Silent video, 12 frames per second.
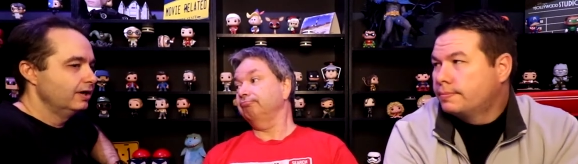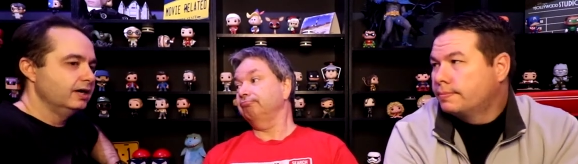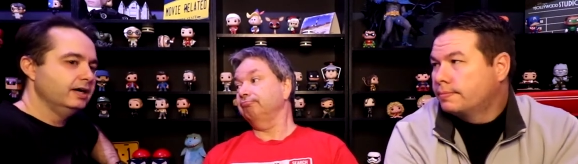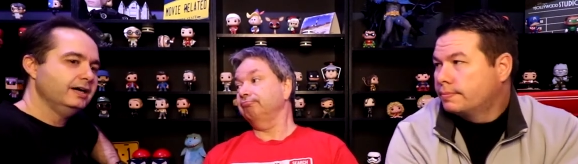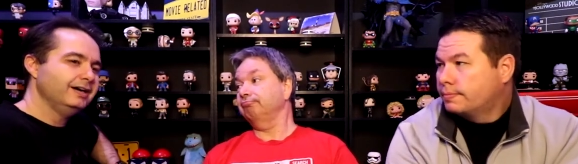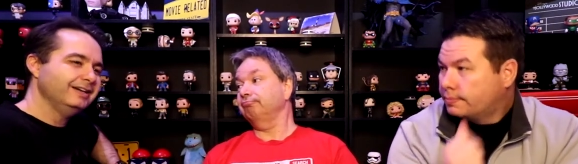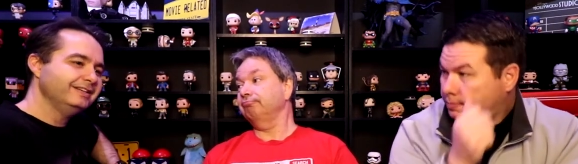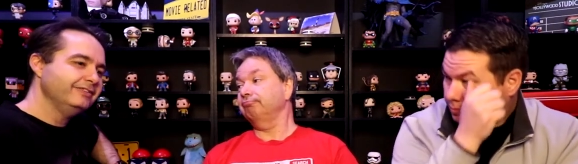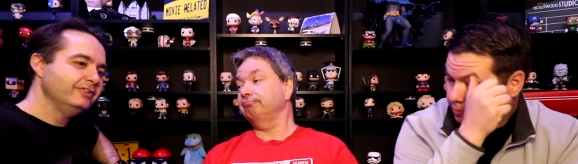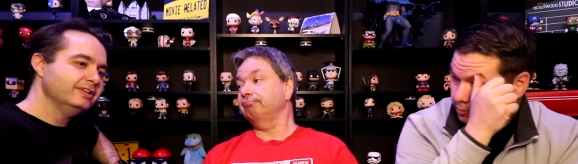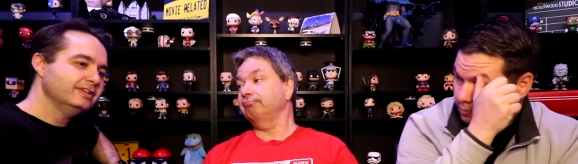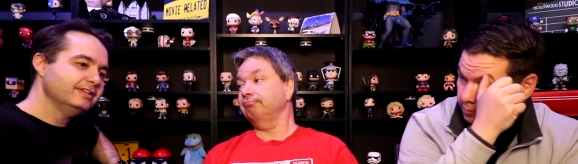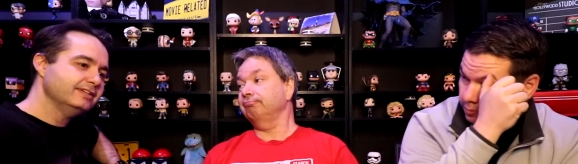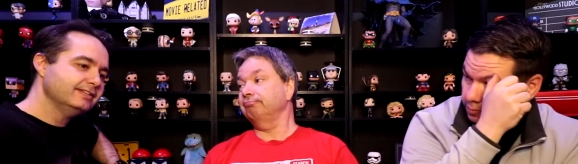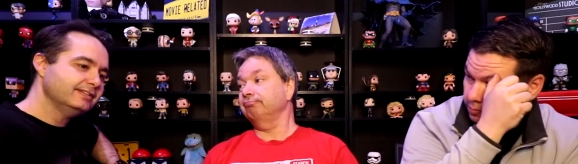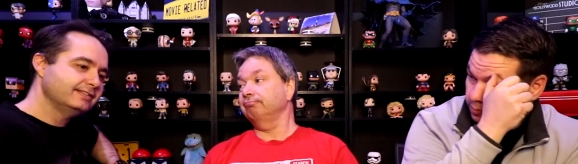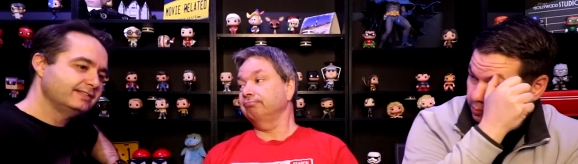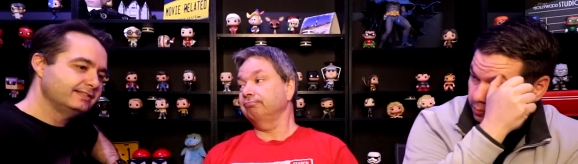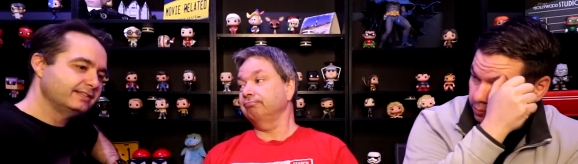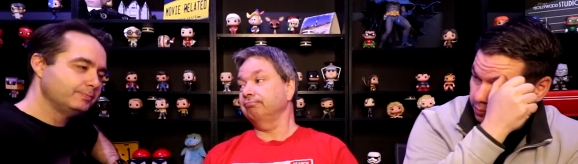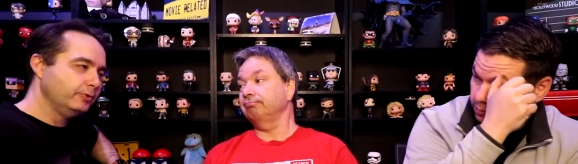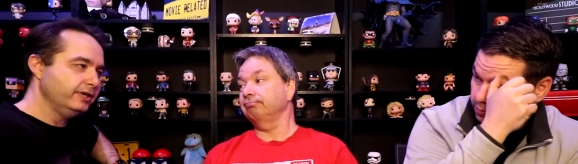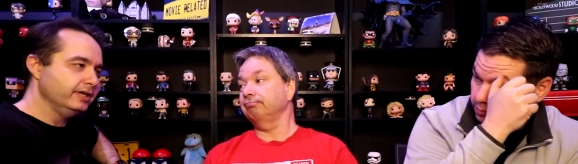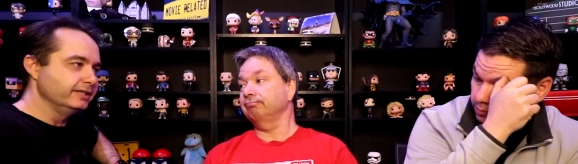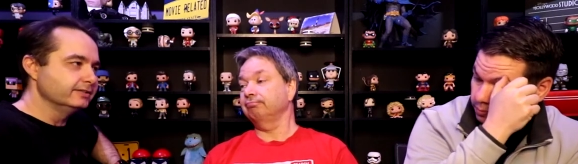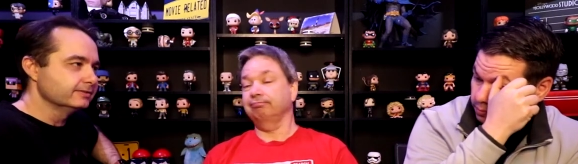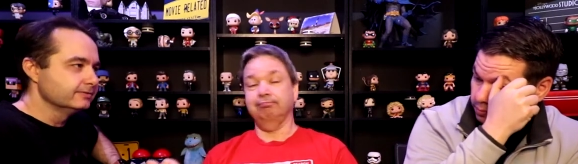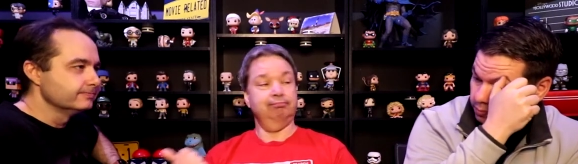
Speaker 1: Uh, I uh, give it a six point nine.